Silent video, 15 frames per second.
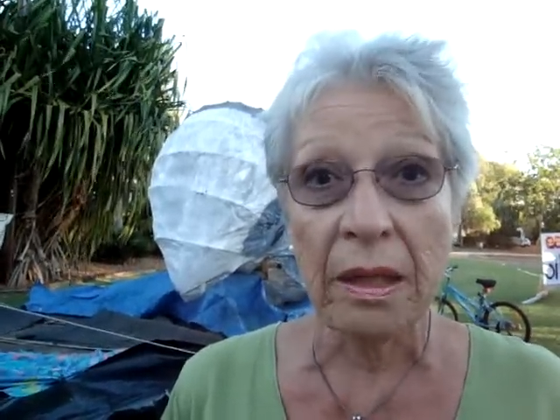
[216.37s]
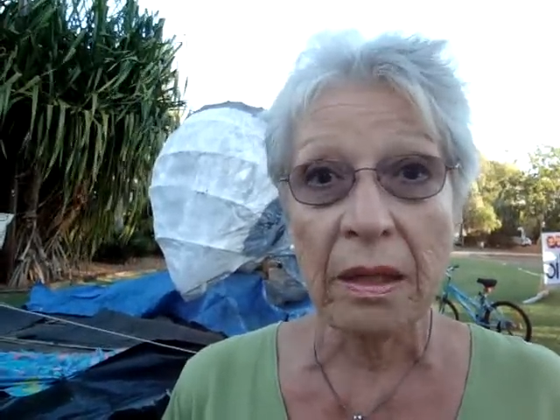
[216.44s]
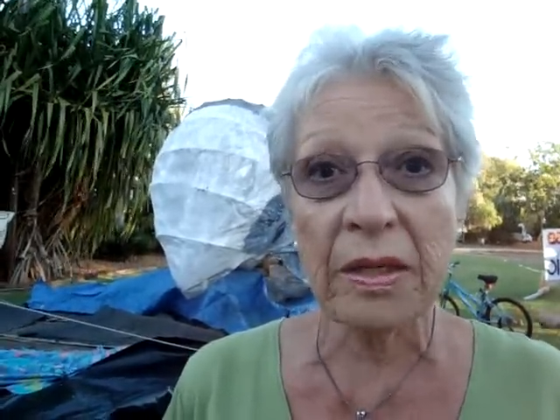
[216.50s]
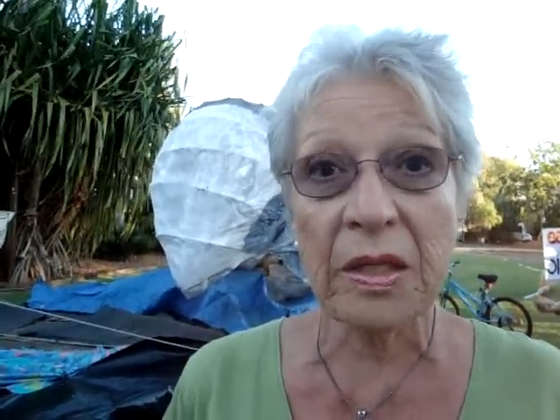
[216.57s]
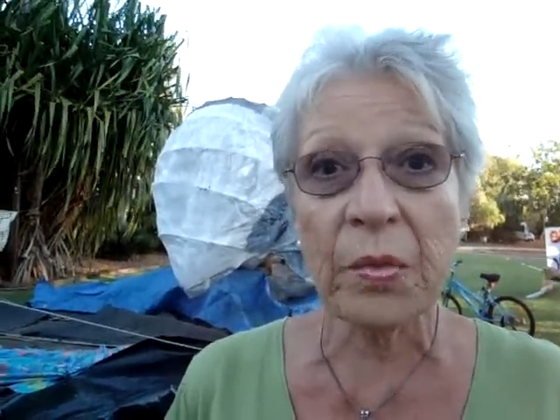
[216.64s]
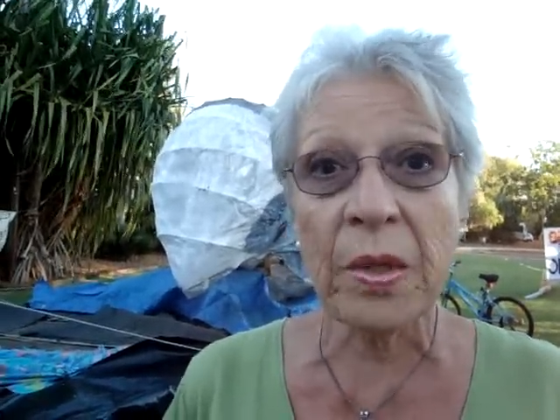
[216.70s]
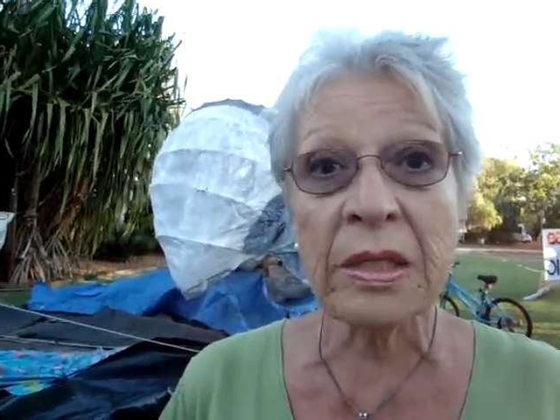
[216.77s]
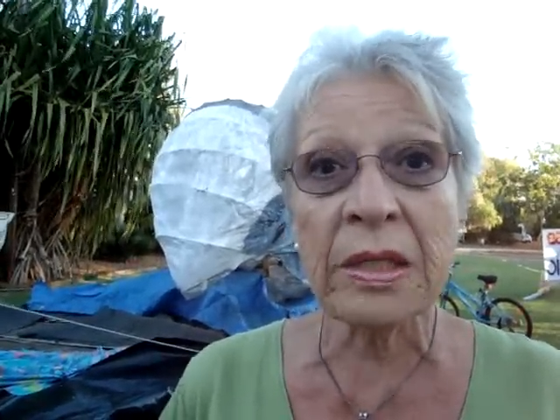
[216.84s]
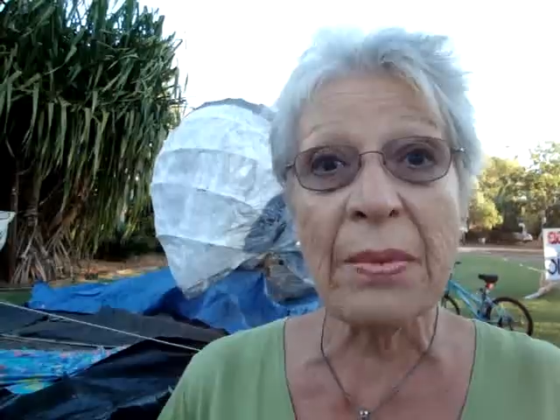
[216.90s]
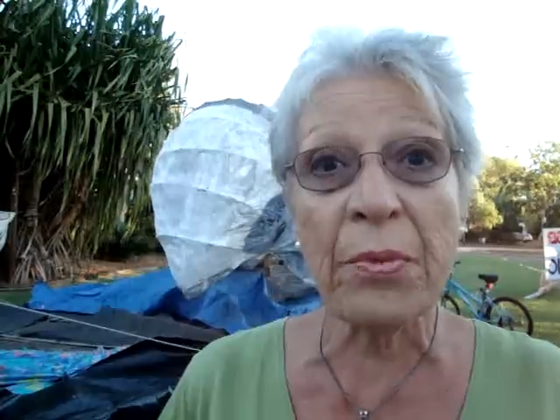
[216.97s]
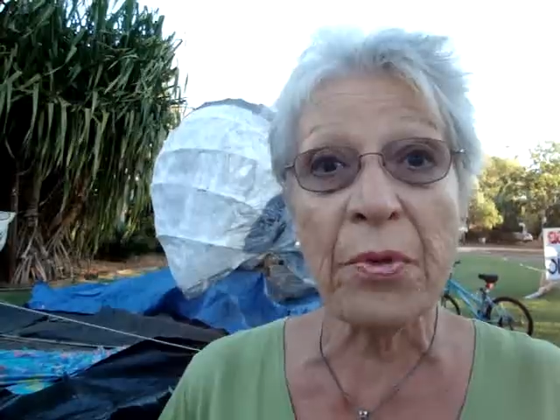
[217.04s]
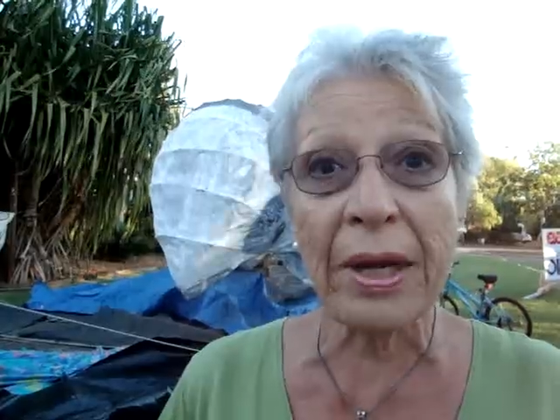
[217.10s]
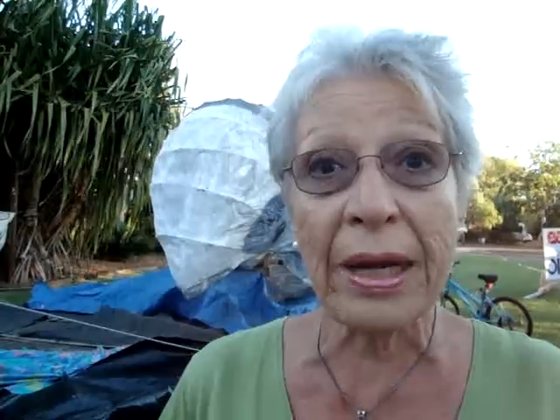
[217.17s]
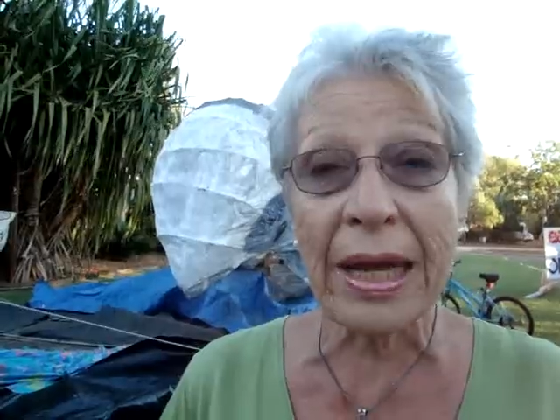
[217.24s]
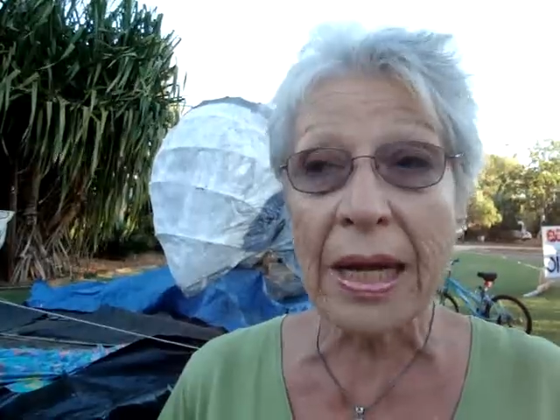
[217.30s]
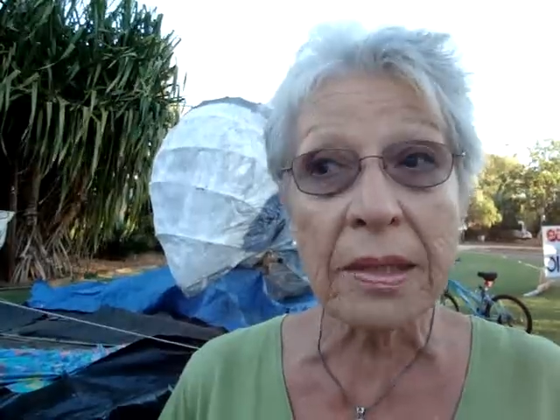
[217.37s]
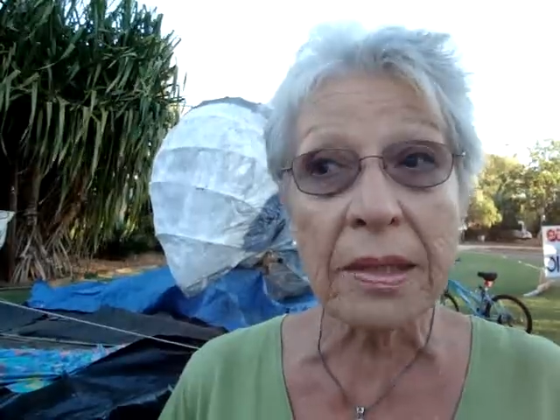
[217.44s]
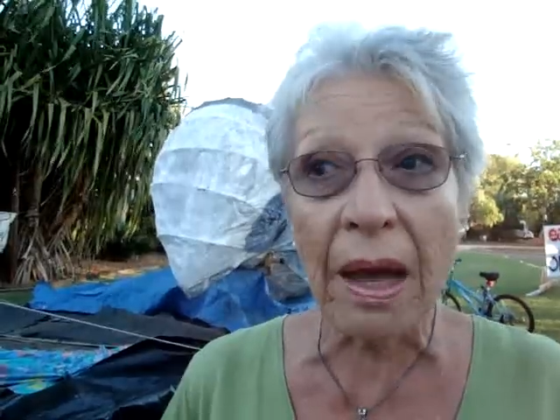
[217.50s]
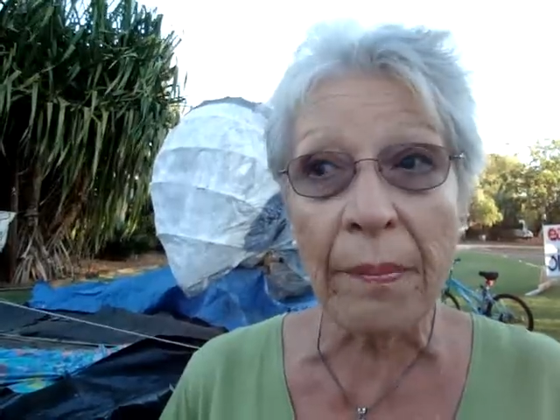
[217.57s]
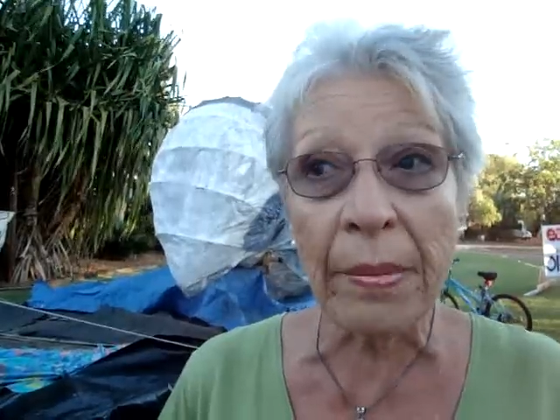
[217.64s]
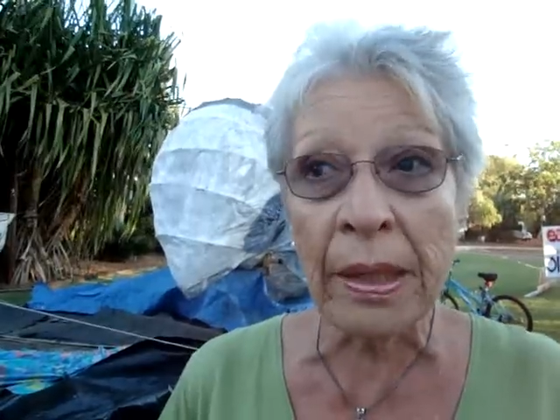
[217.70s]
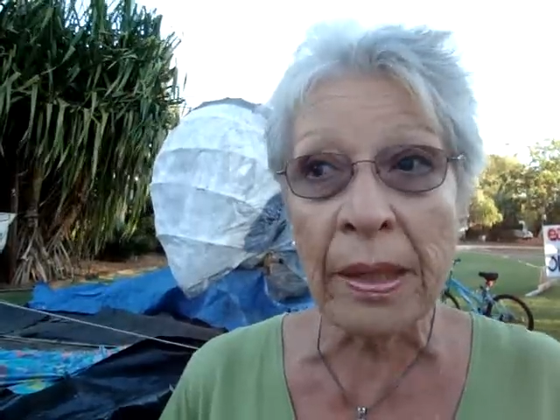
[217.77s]
Because once they put a gas
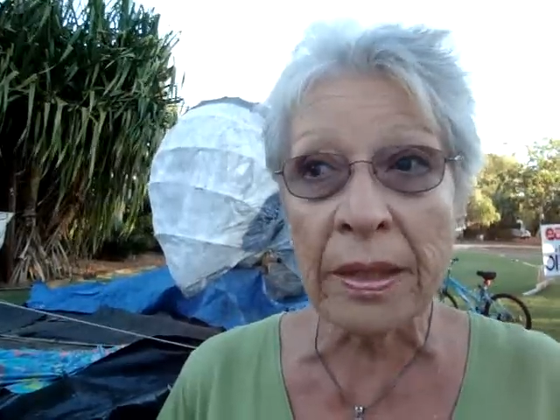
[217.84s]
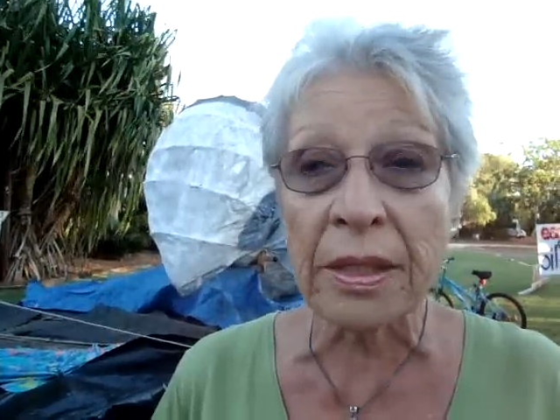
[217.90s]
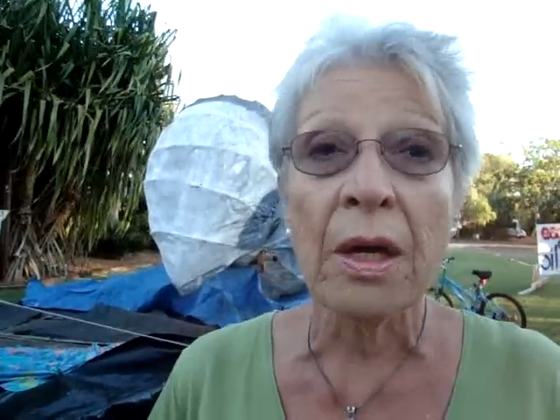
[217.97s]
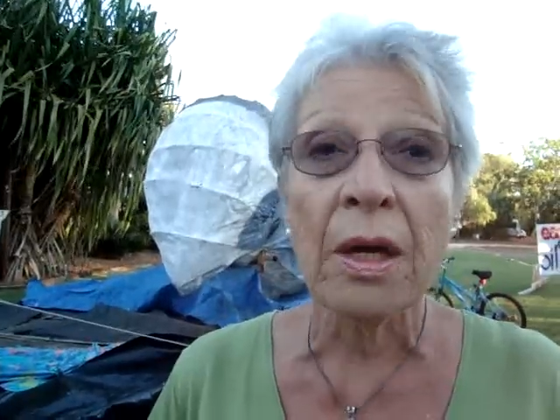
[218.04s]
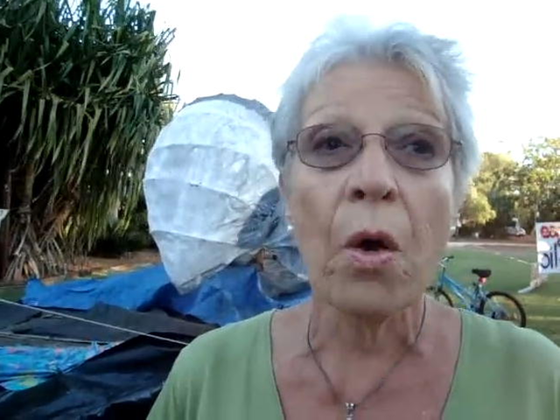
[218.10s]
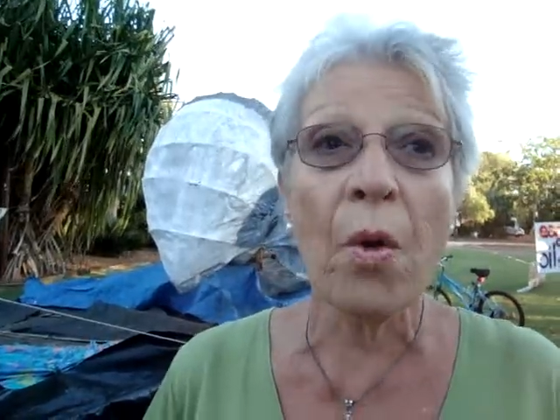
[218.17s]
hub in it